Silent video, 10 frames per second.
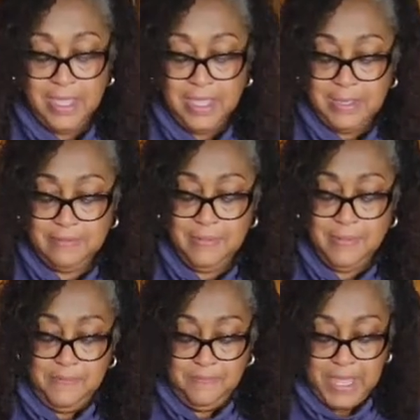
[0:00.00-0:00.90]
and
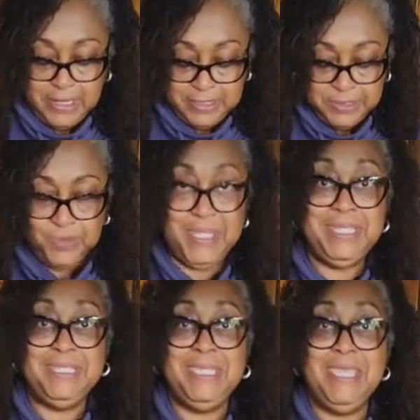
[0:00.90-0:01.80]
my little
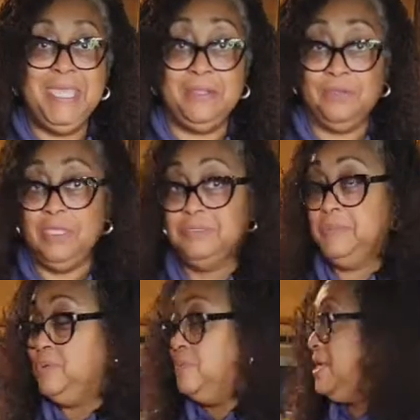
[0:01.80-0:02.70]
sweet tea kettle has been